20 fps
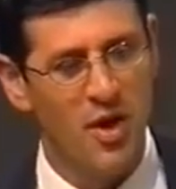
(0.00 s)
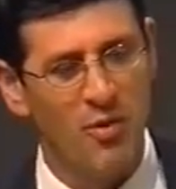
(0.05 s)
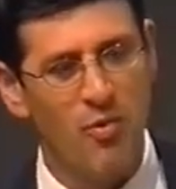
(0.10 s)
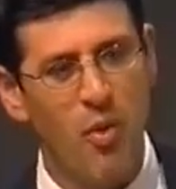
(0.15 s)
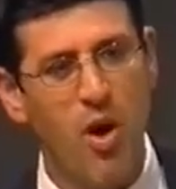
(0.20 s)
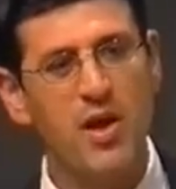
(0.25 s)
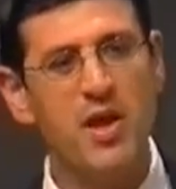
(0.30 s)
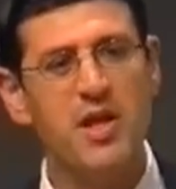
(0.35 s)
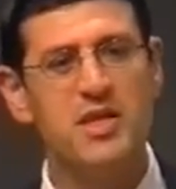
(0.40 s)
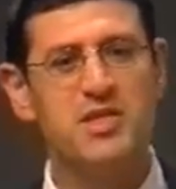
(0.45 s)

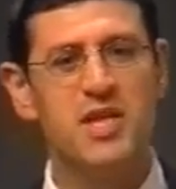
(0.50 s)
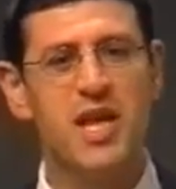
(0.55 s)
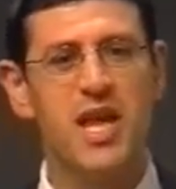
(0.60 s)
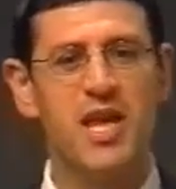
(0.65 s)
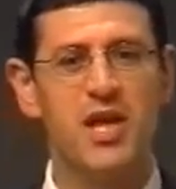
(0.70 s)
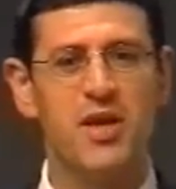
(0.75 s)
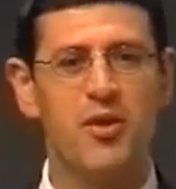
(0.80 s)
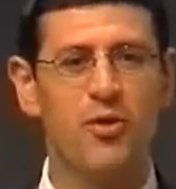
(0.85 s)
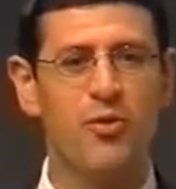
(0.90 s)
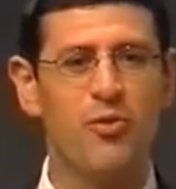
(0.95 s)
What
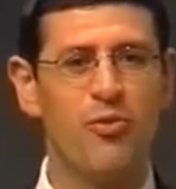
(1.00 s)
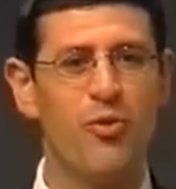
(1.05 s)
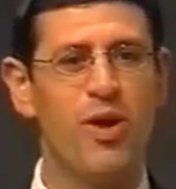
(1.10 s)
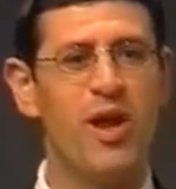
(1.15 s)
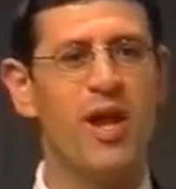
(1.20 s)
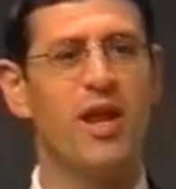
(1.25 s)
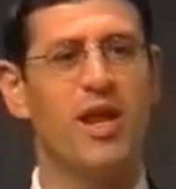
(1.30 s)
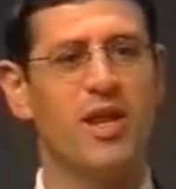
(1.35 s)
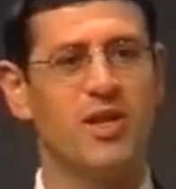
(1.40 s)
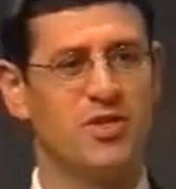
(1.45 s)
Ezekiel
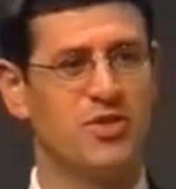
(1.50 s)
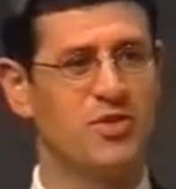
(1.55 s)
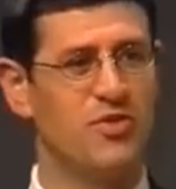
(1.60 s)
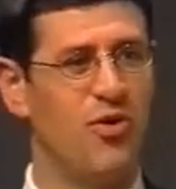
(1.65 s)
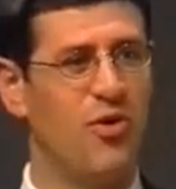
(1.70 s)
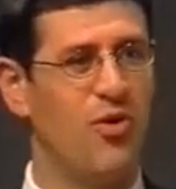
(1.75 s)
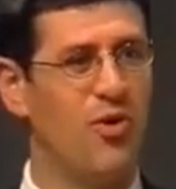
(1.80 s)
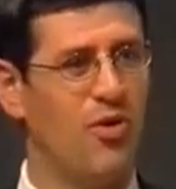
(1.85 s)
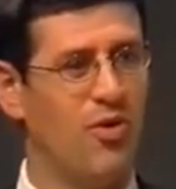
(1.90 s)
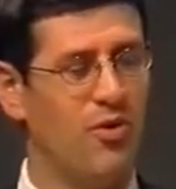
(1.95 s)
really
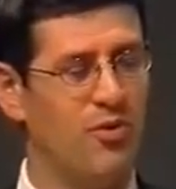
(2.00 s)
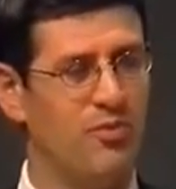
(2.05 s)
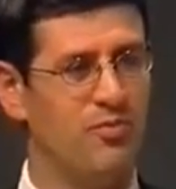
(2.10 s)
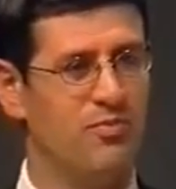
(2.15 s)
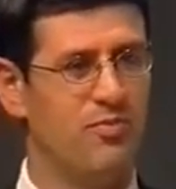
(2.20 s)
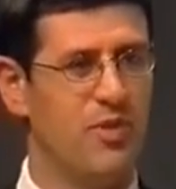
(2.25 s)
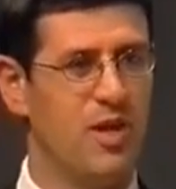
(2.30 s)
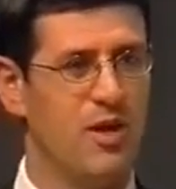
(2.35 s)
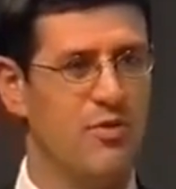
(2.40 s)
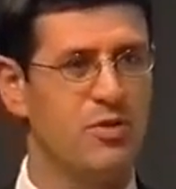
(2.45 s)
saw
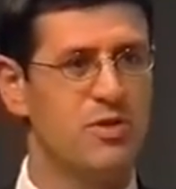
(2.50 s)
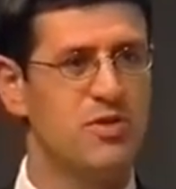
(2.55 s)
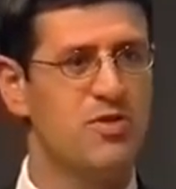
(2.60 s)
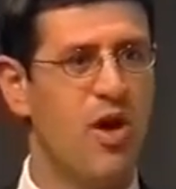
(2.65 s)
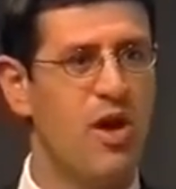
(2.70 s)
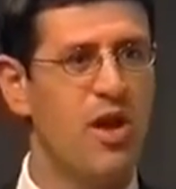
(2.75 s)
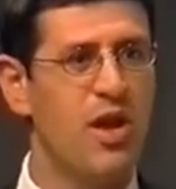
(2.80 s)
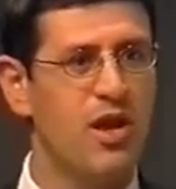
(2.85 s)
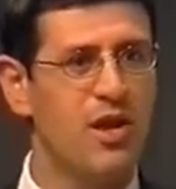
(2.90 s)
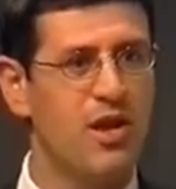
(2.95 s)
was
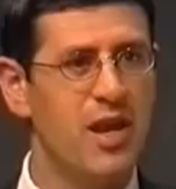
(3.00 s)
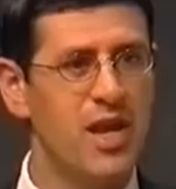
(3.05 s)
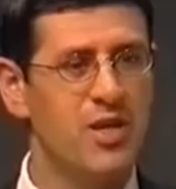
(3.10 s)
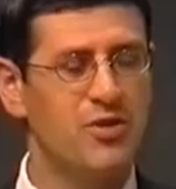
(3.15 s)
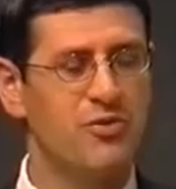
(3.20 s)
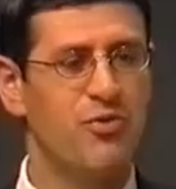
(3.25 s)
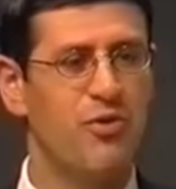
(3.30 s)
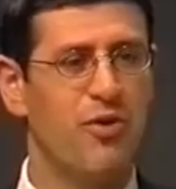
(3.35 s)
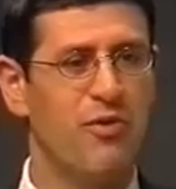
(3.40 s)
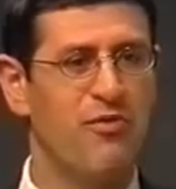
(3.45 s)
not a
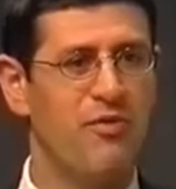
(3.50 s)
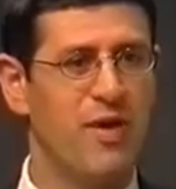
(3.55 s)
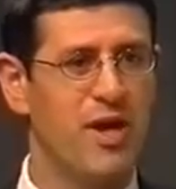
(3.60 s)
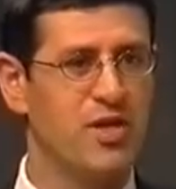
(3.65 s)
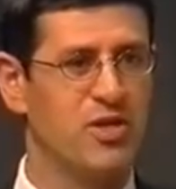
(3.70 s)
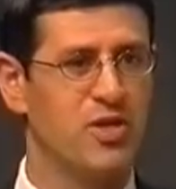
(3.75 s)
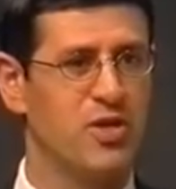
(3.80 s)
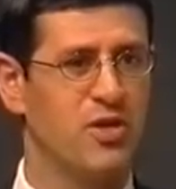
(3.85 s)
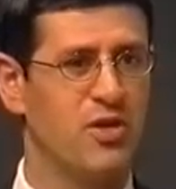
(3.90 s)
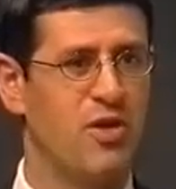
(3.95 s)
literal
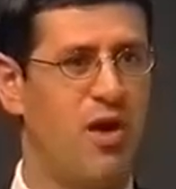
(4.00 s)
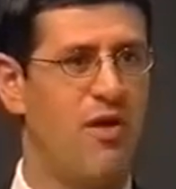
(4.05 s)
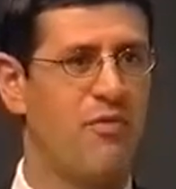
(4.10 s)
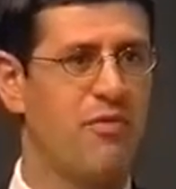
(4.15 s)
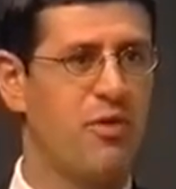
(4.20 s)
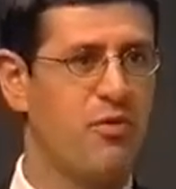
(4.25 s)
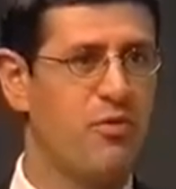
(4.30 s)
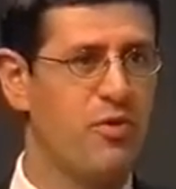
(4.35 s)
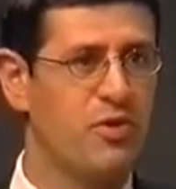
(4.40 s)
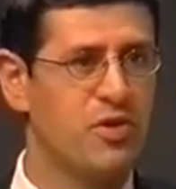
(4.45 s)
vision
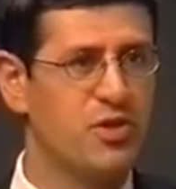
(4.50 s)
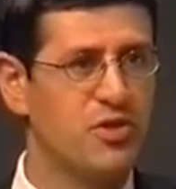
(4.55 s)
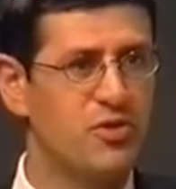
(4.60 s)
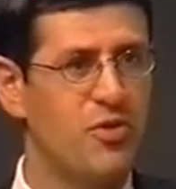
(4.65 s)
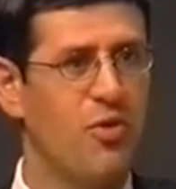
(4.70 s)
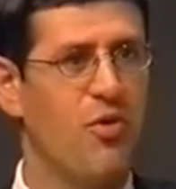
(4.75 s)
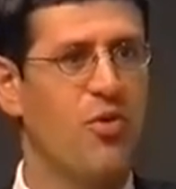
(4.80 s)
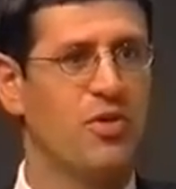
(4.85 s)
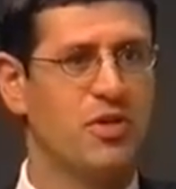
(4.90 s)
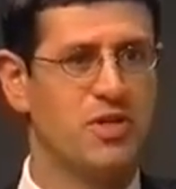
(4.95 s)
of the
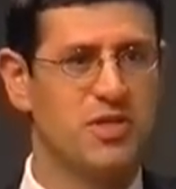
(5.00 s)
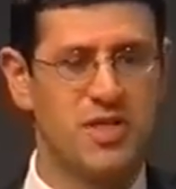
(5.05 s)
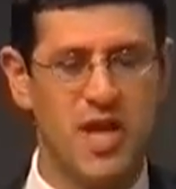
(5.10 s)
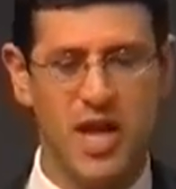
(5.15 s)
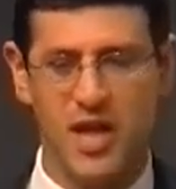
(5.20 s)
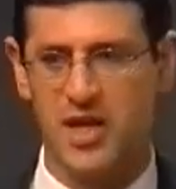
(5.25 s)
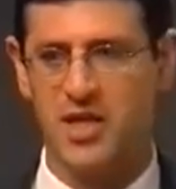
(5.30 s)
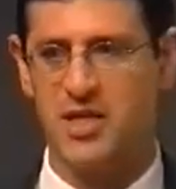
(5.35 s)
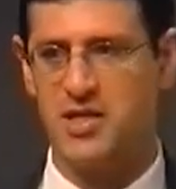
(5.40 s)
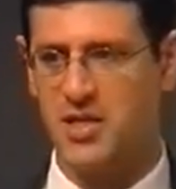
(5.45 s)
restored
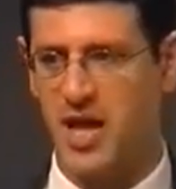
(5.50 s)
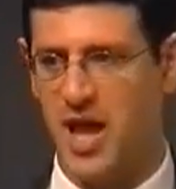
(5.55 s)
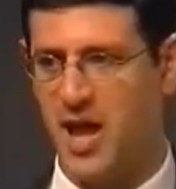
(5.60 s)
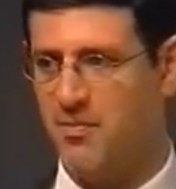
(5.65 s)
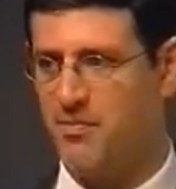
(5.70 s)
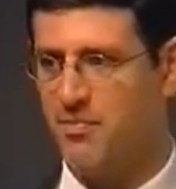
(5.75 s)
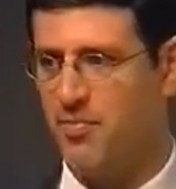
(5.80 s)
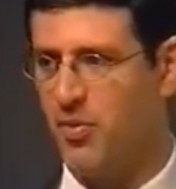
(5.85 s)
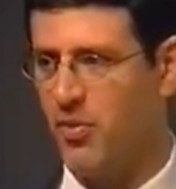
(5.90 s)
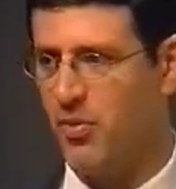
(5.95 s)
second
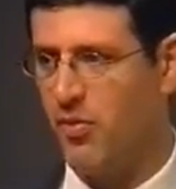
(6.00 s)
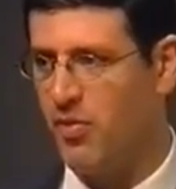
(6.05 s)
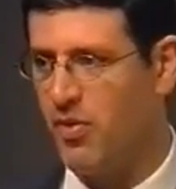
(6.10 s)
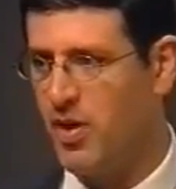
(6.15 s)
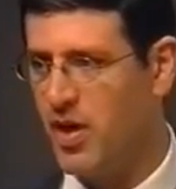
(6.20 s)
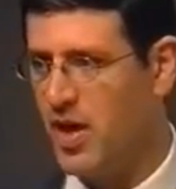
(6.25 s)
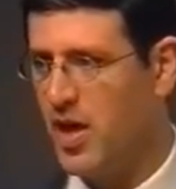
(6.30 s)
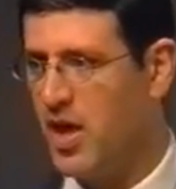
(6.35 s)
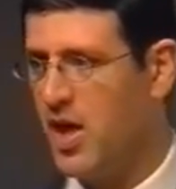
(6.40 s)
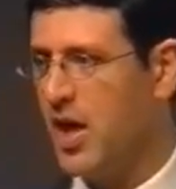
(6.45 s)
temple,
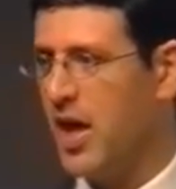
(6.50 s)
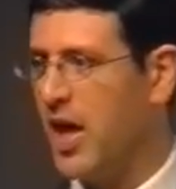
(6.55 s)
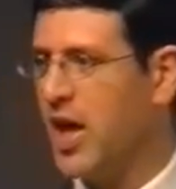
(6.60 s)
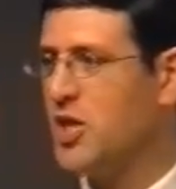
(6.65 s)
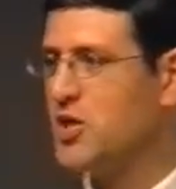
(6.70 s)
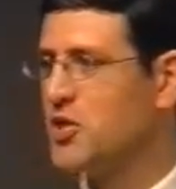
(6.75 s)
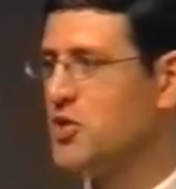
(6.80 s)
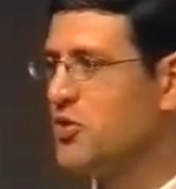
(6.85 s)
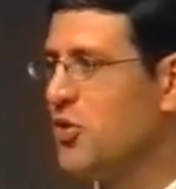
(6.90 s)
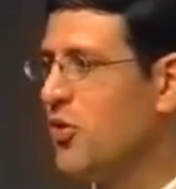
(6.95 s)
he
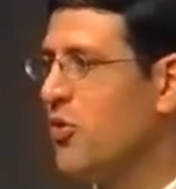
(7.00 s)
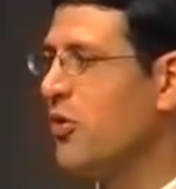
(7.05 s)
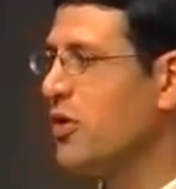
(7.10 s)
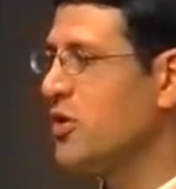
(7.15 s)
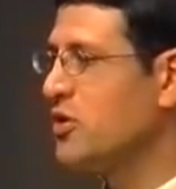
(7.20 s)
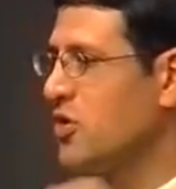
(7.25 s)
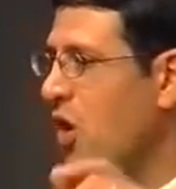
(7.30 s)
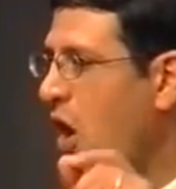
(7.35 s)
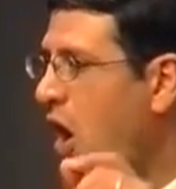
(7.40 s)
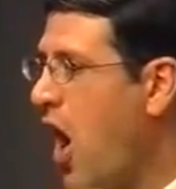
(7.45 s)
saw a
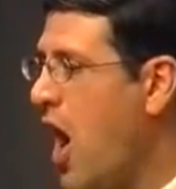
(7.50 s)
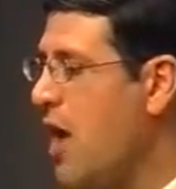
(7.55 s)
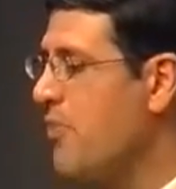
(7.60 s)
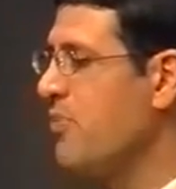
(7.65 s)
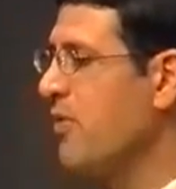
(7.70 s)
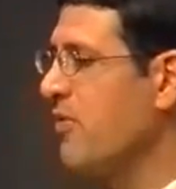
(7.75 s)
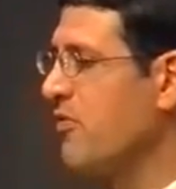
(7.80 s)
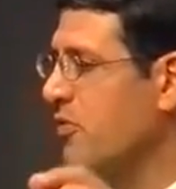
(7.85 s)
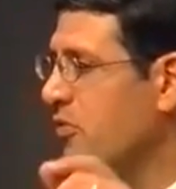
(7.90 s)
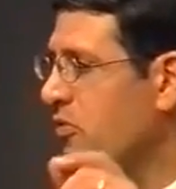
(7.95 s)

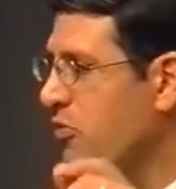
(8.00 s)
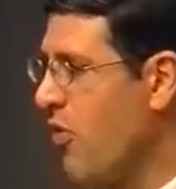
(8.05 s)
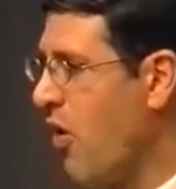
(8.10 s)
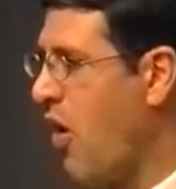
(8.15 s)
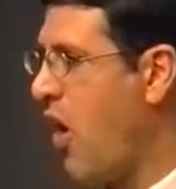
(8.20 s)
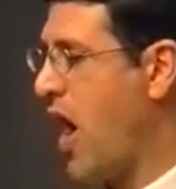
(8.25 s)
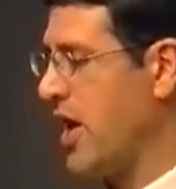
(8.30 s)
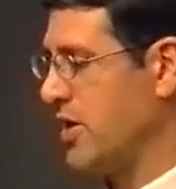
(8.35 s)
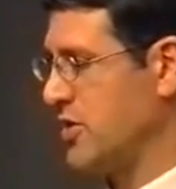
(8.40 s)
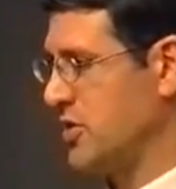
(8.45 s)
type of
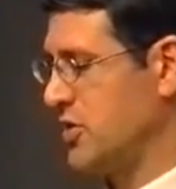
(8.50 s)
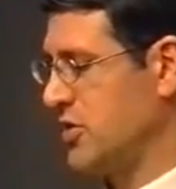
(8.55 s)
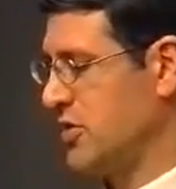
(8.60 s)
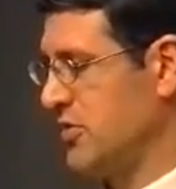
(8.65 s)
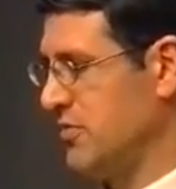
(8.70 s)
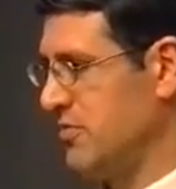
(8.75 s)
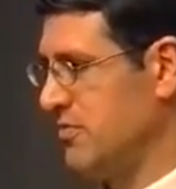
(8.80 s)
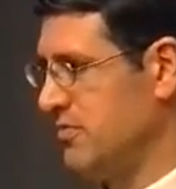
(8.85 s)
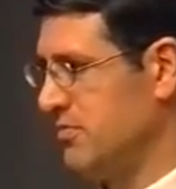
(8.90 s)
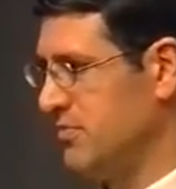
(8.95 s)
Christ
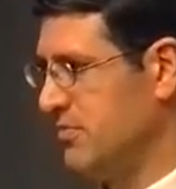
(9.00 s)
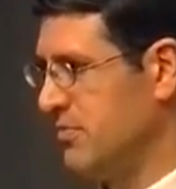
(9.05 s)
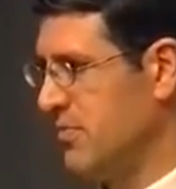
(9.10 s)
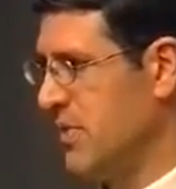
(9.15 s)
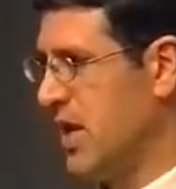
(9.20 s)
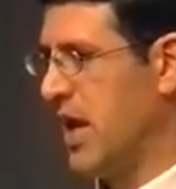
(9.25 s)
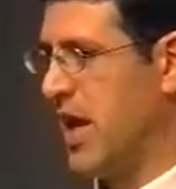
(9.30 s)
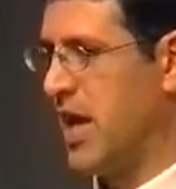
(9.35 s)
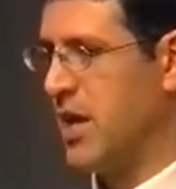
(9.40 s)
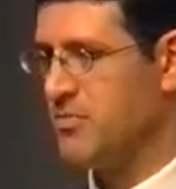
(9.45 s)

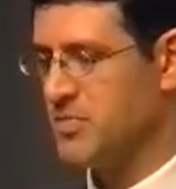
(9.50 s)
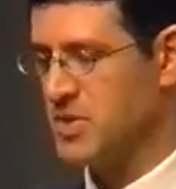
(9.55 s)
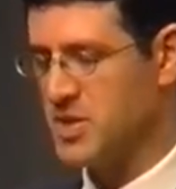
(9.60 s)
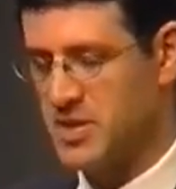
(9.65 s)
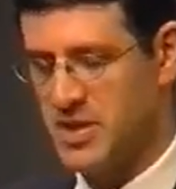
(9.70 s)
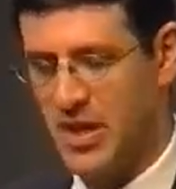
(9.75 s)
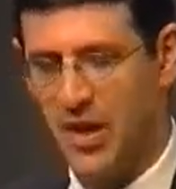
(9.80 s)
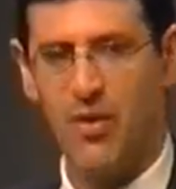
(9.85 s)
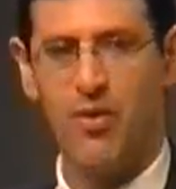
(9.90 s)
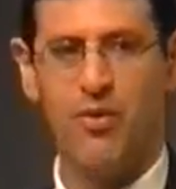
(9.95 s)

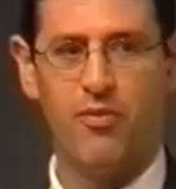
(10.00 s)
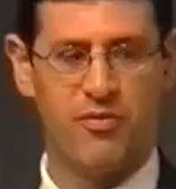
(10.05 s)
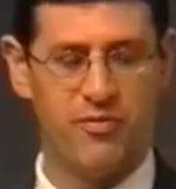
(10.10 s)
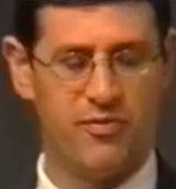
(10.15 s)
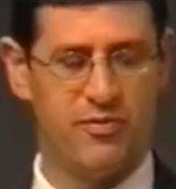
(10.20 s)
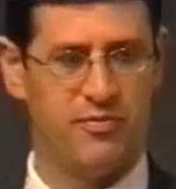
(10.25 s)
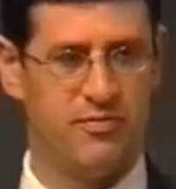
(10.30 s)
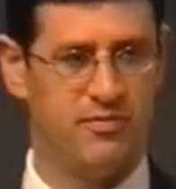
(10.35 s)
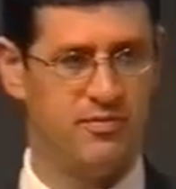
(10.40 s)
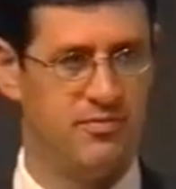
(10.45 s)

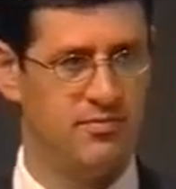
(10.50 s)
himself.